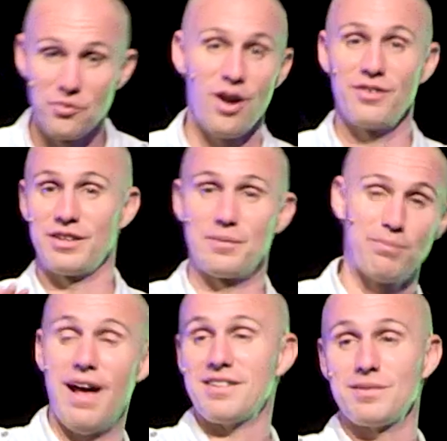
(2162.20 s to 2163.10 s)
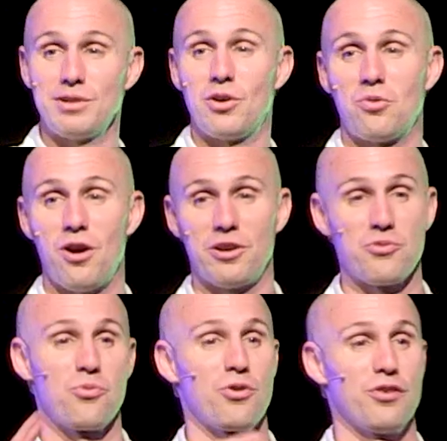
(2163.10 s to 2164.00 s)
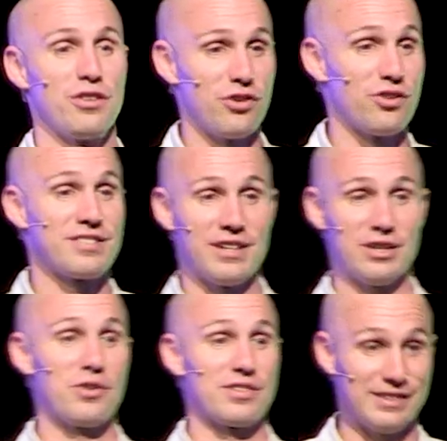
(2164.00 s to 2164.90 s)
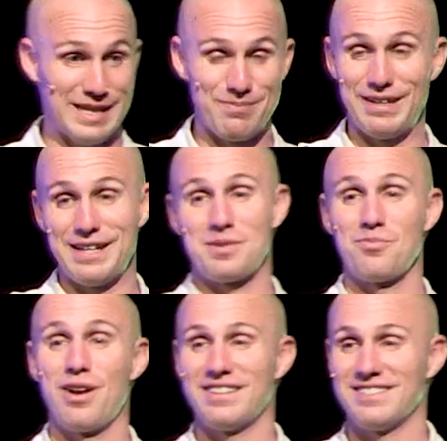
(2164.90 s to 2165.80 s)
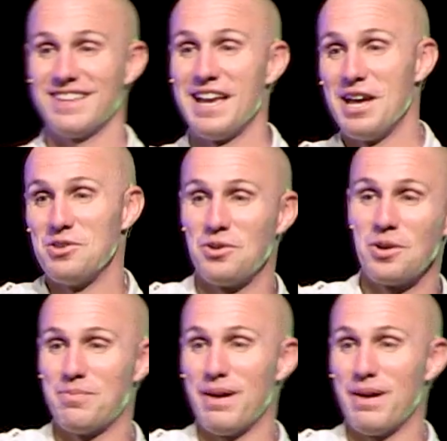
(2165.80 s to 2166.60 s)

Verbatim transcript: wrong that could possibly go wrong in your world, that you're just going to go to sleep and get some rest. You go to